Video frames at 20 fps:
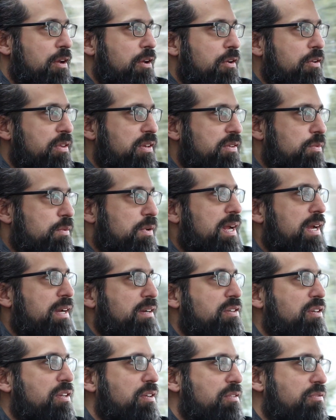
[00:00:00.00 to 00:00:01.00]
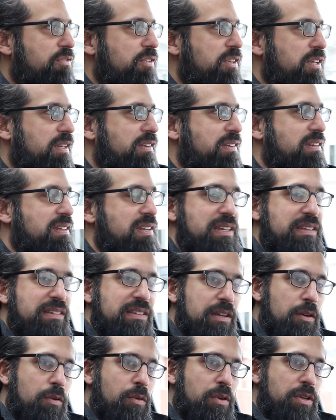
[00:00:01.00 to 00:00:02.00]
go, this one actually feels
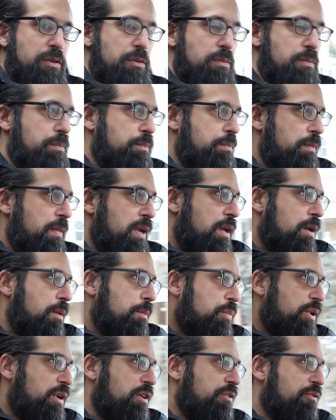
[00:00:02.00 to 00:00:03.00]
decent. When you put